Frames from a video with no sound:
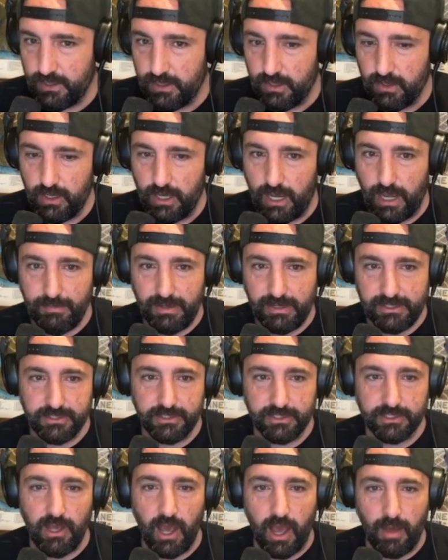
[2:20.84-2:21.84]
I mentioned the
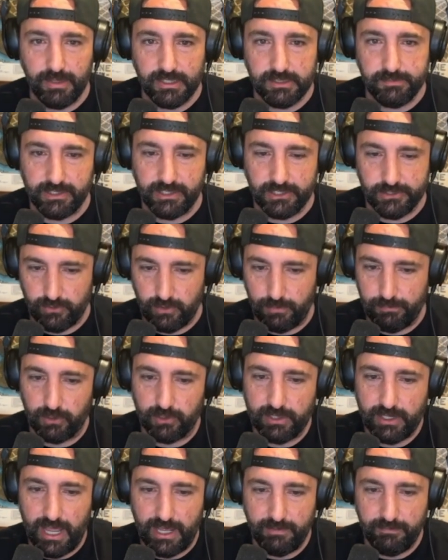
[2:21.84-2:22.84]
comments because
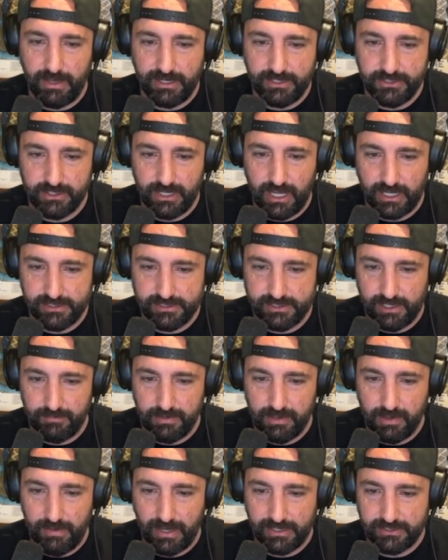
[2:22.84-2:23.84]
Roberta had sent me a
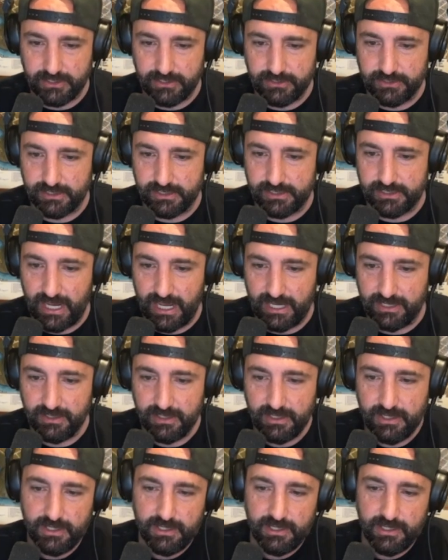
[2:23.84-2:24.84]
message that said,
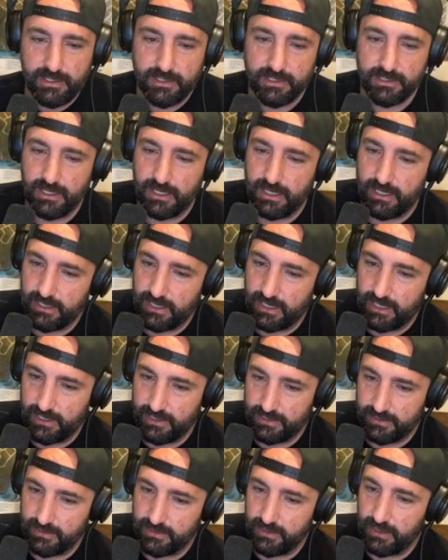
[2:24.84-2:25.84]

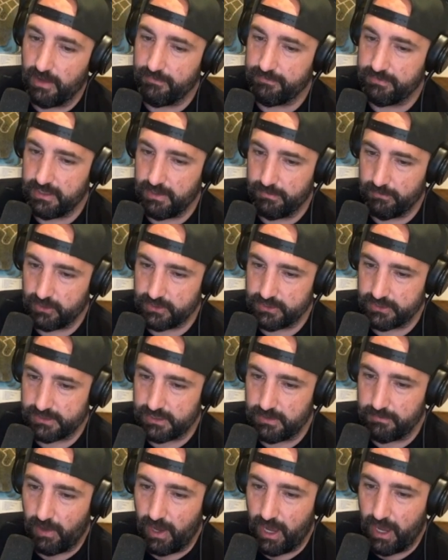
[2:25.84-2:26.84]
loved the emergency
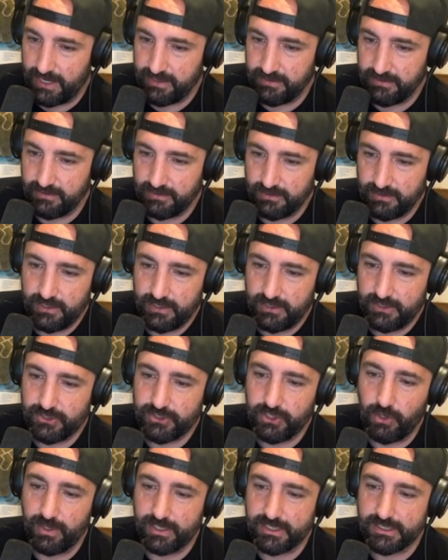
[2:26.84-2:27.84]
pod.
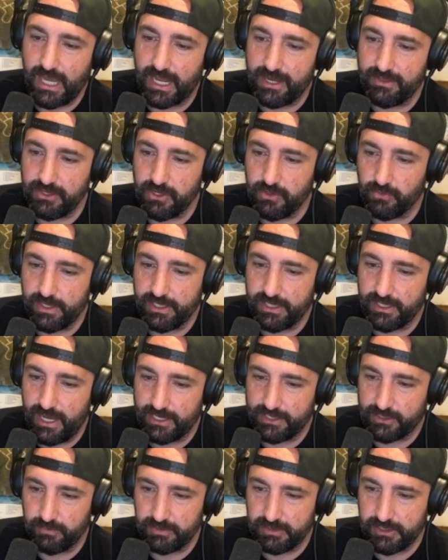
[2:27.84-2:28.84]
So excited that you
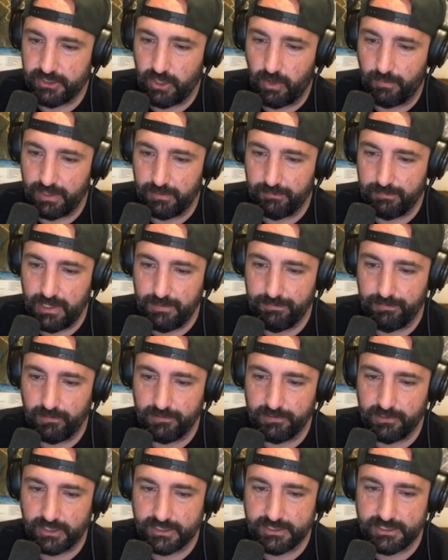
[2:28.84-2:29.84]
reconnected with so many people. Your
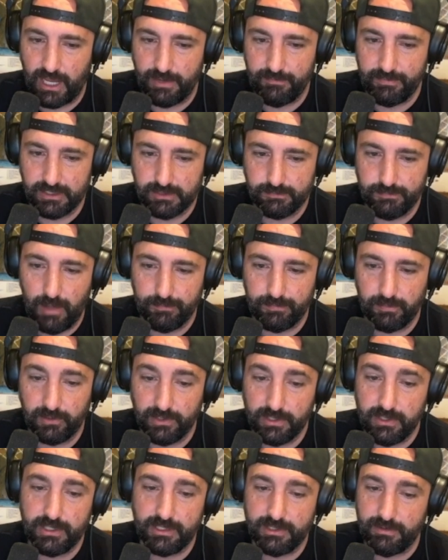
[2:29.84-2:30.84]
excitement is palpable.
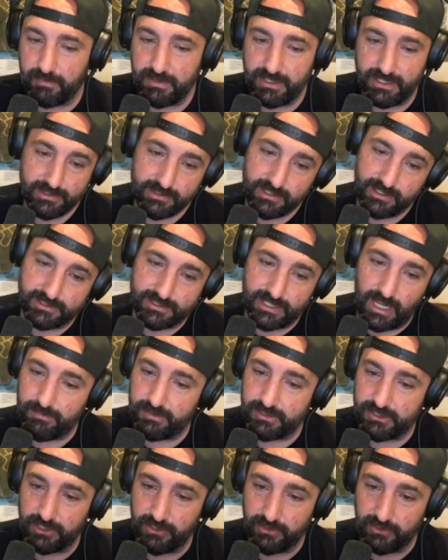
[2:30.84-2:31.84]
The
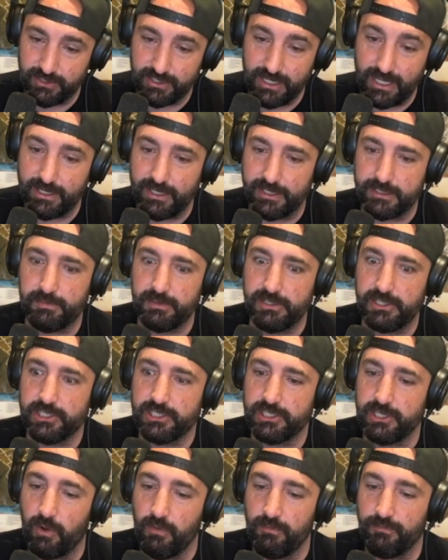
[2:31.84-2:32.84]
excitement's huge, and it has been
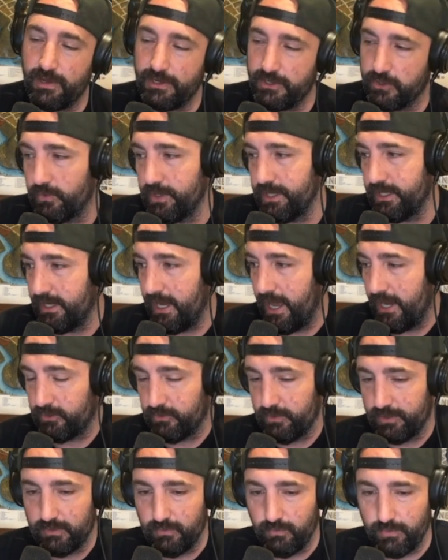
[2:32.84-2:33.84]
so fun to reconnect
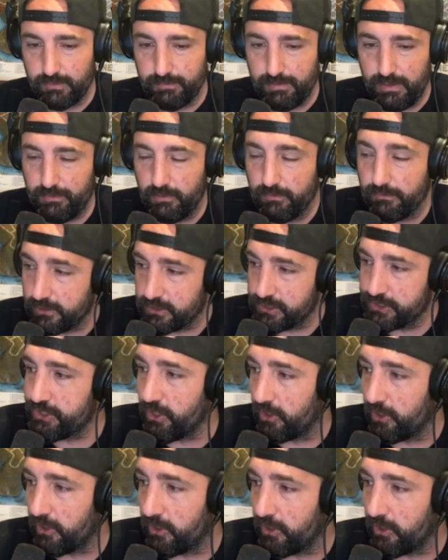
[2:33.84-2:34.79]
with people, for sure.